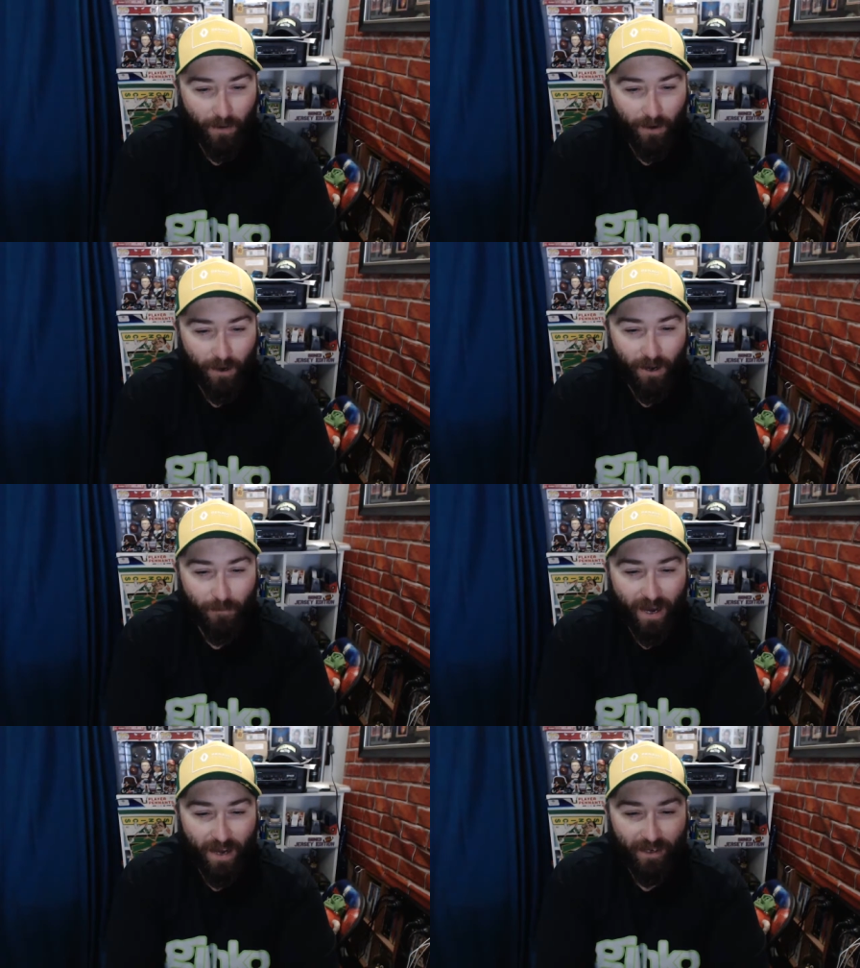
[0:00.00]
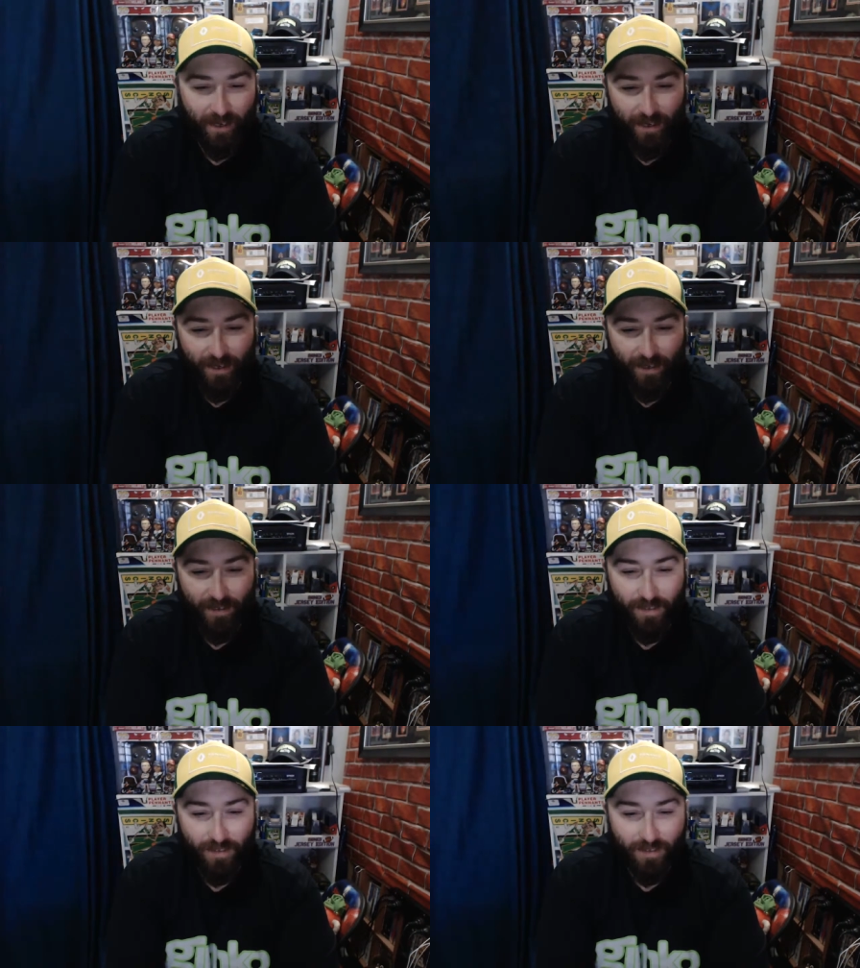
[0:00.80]
iMac
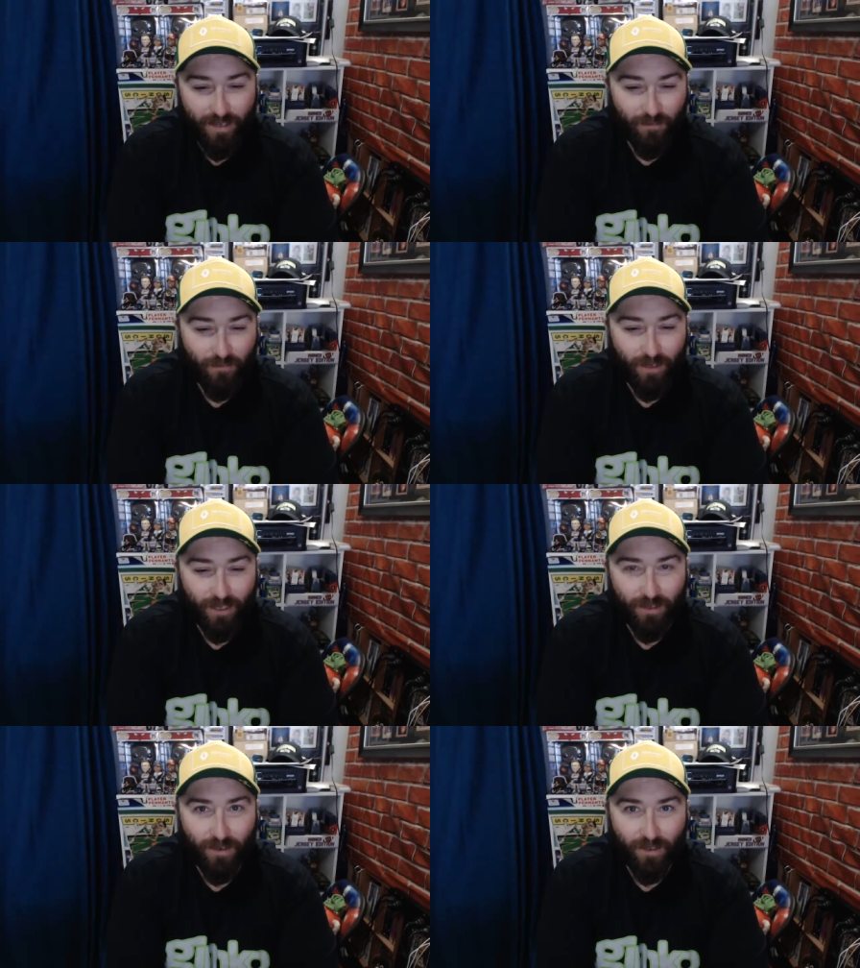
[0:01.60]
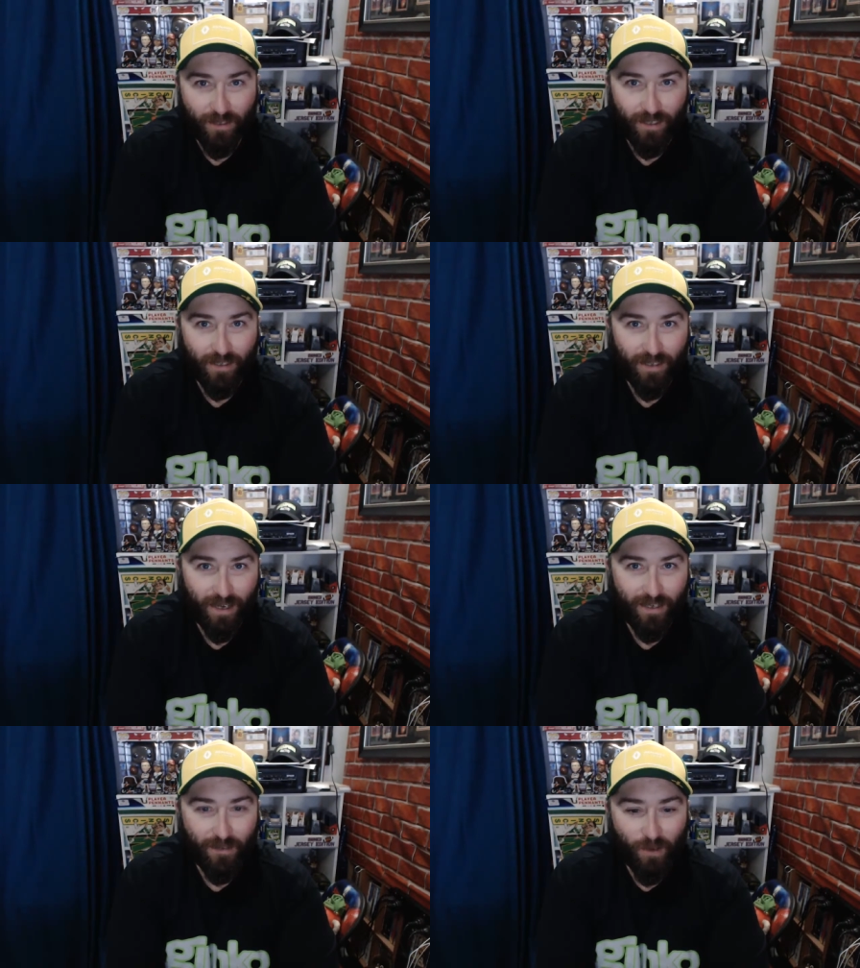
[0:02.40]
is definitely locked in
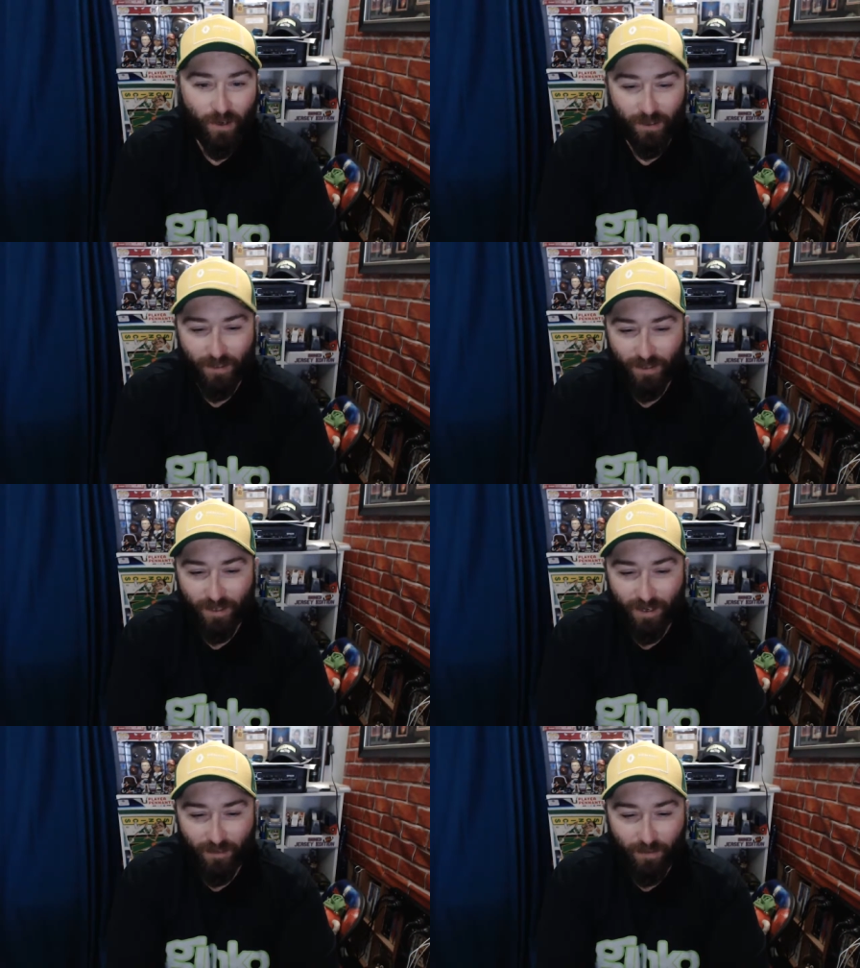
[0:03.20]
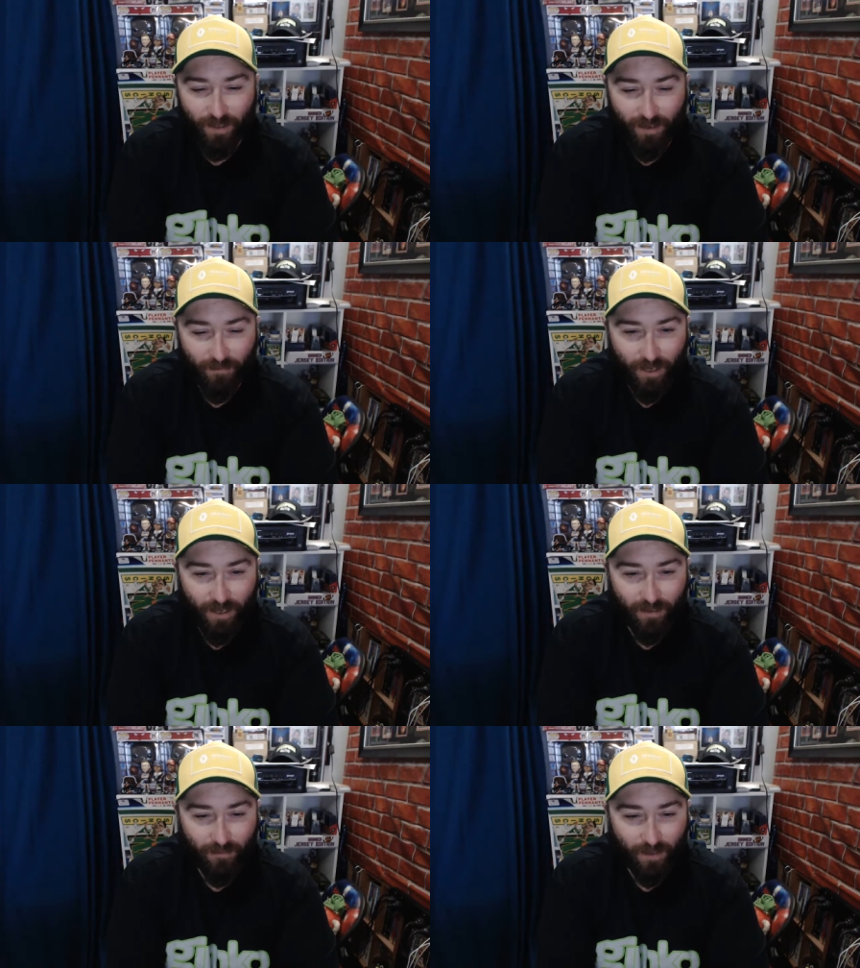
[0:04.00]
as a box. So if you love your
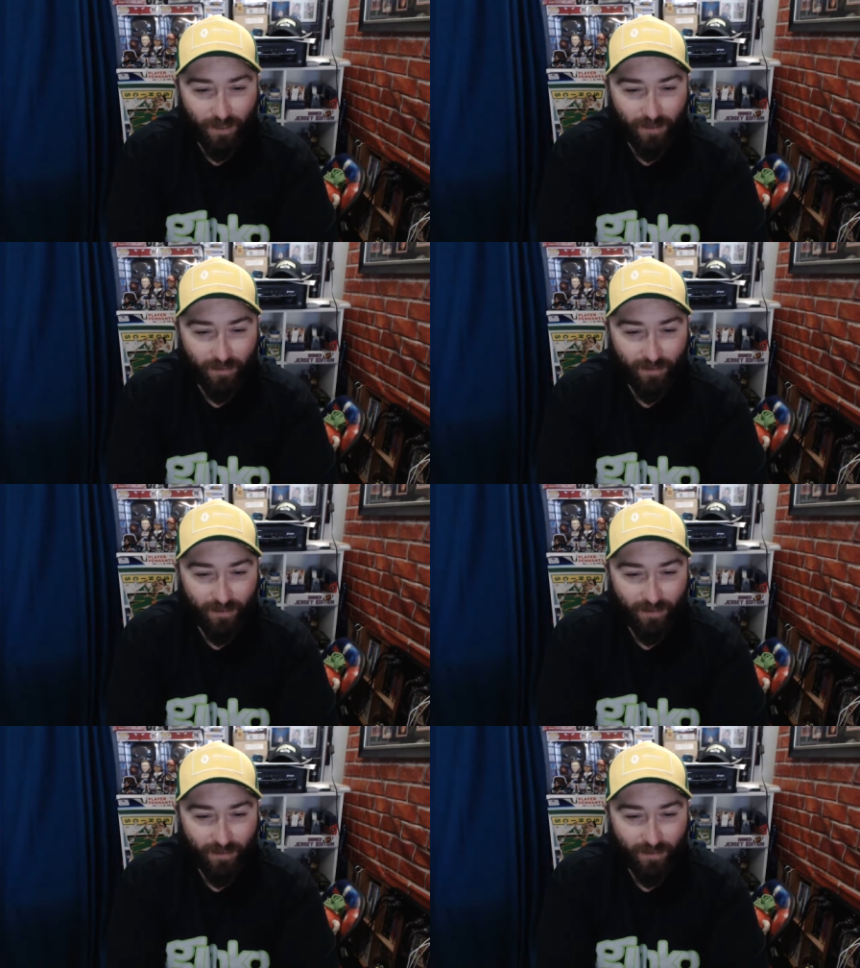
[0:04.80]
NFL,